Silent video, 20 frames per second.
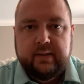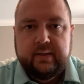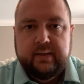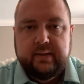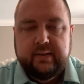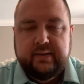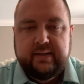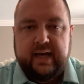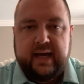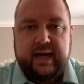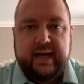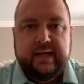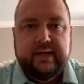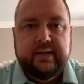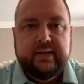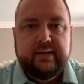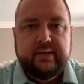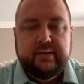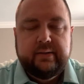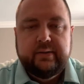
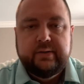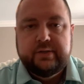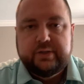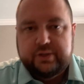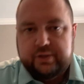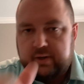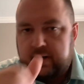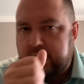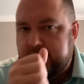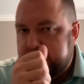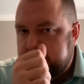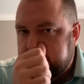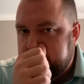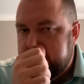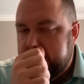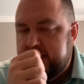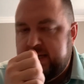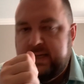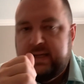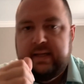that strikes
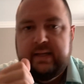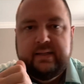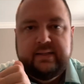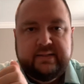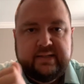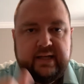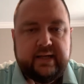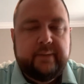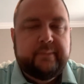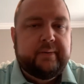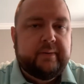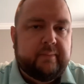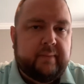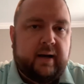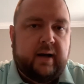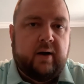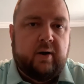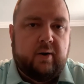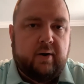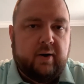me deep in
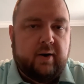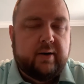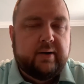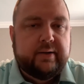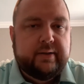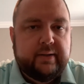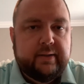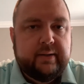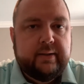my heart.